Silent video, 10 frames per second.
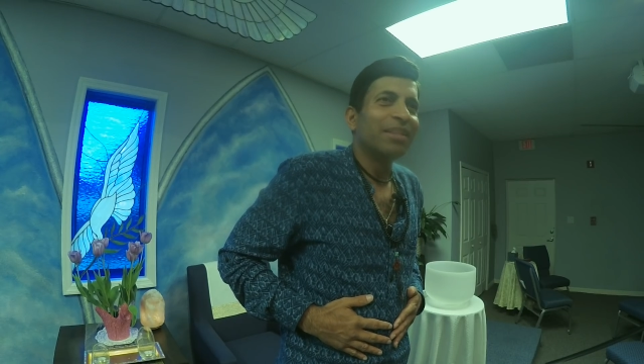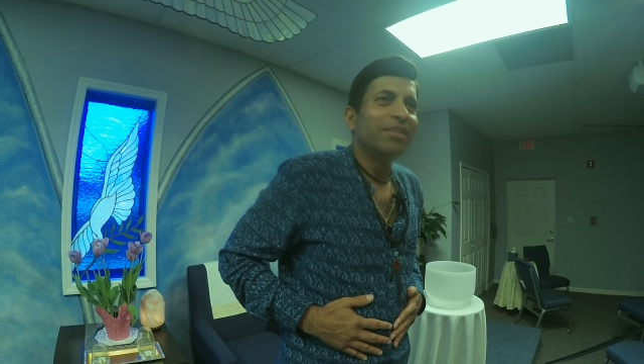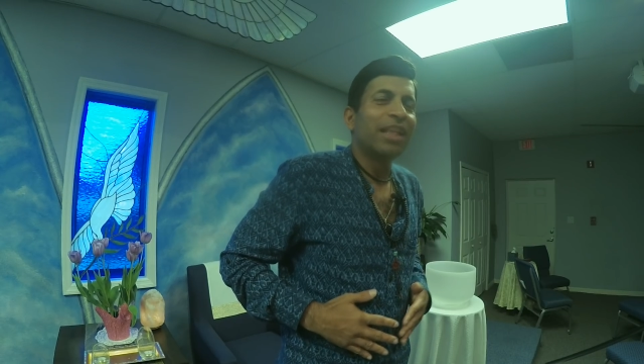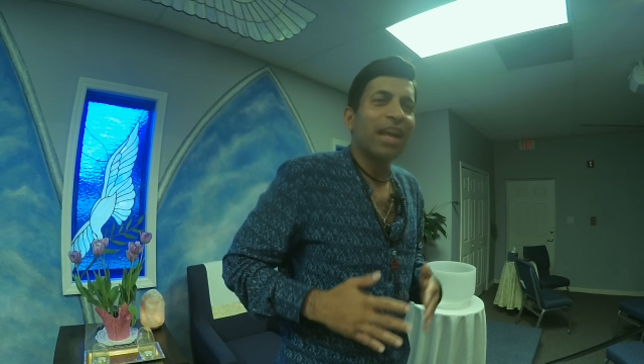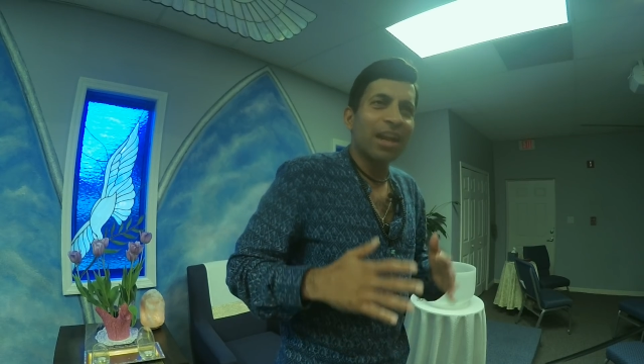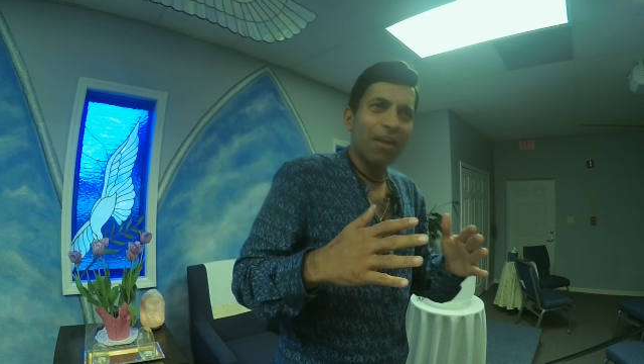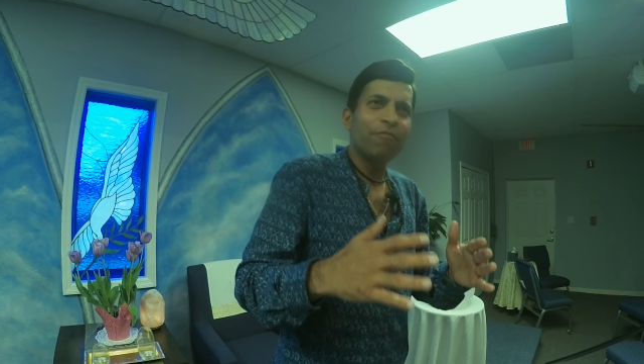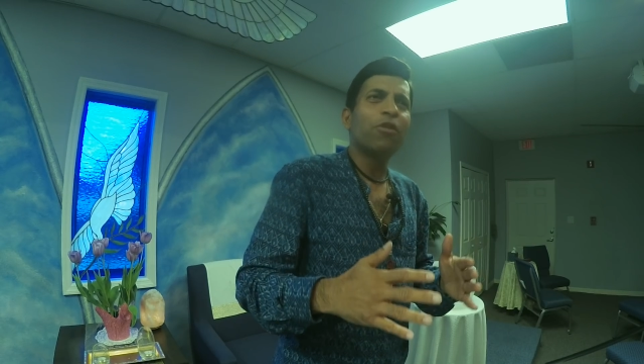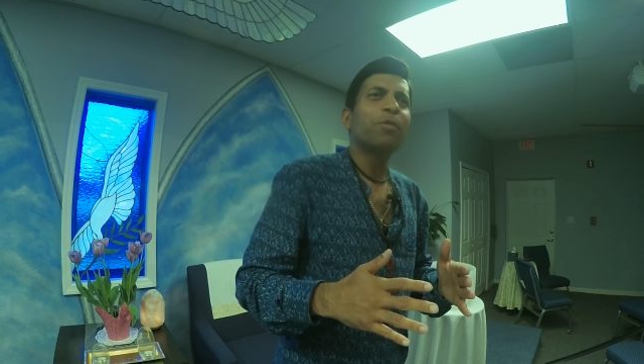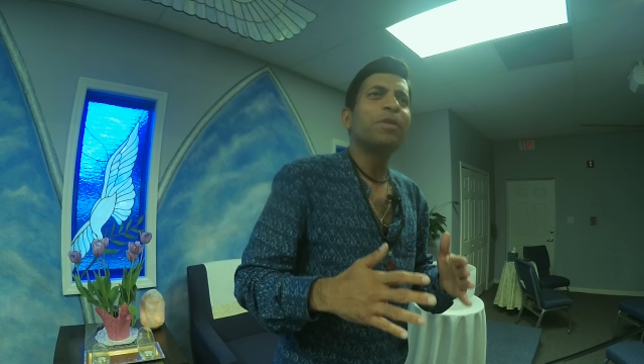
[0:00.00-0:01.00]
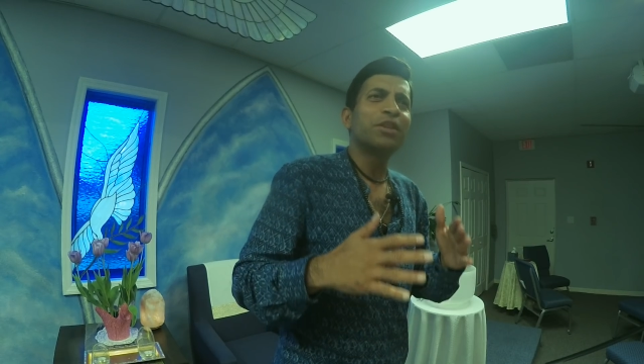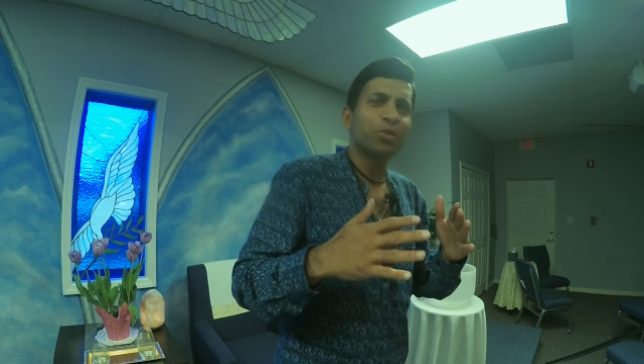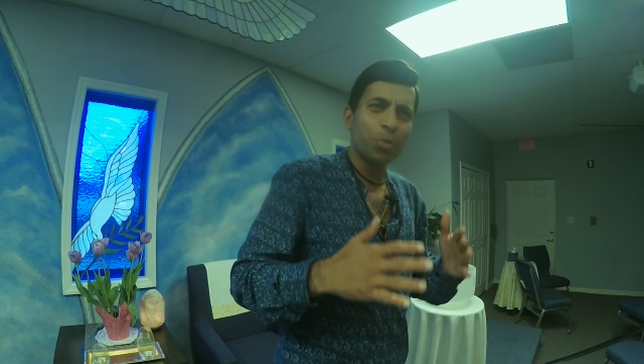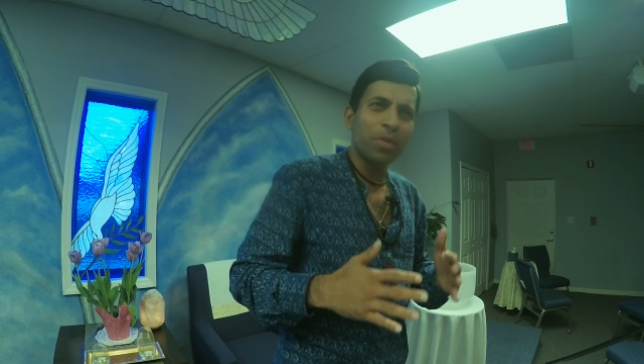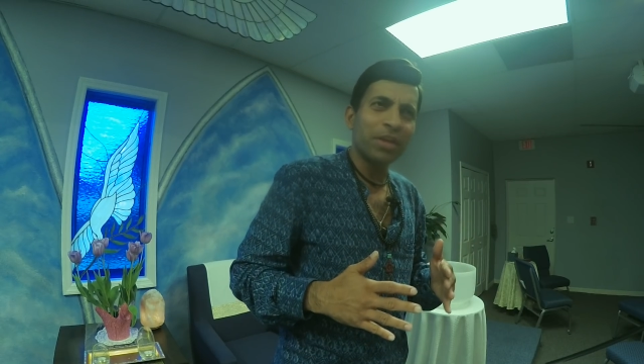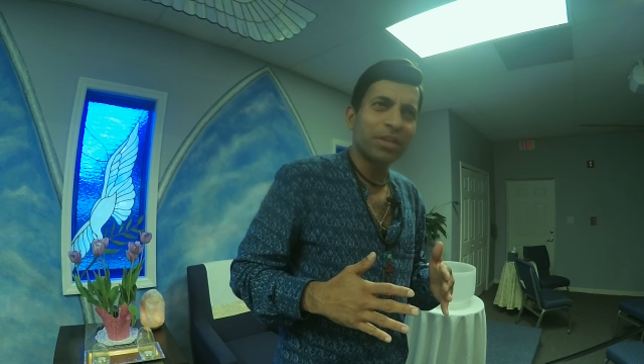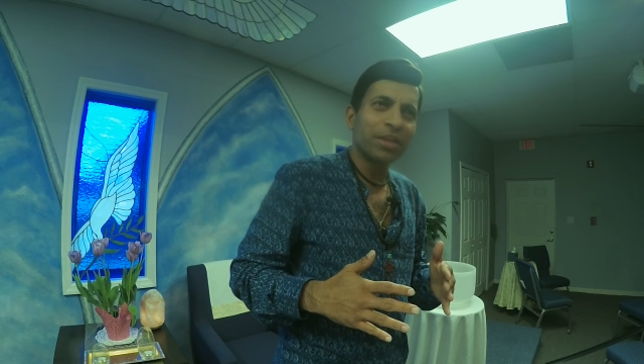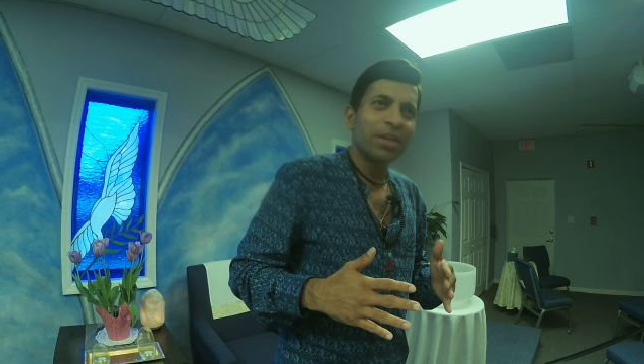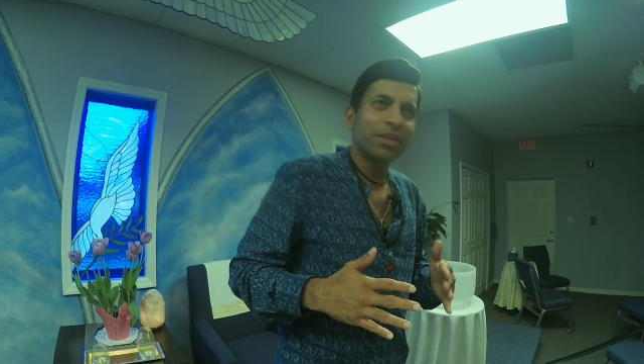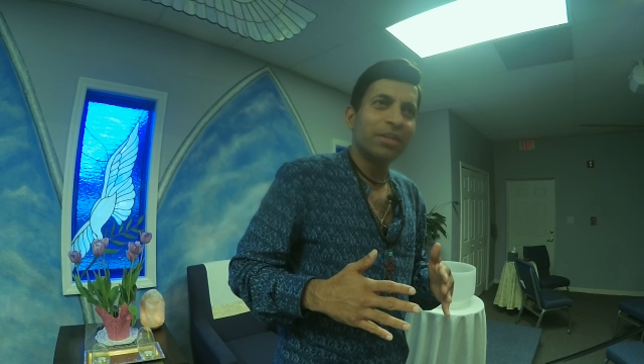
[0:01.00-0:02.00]
Their love for me is so much
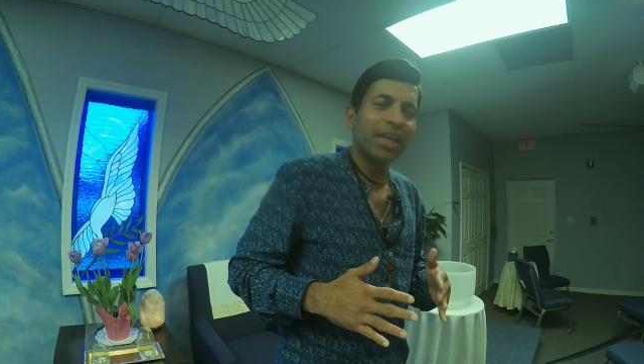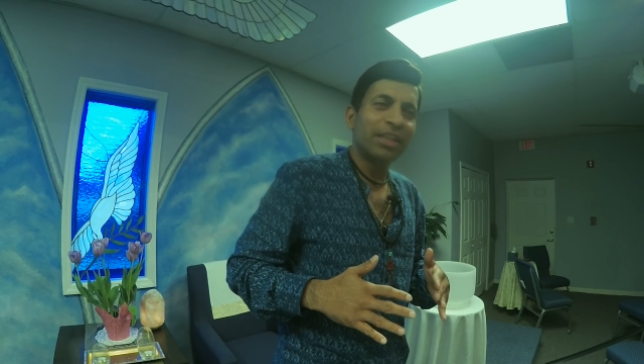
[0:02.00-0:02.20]
that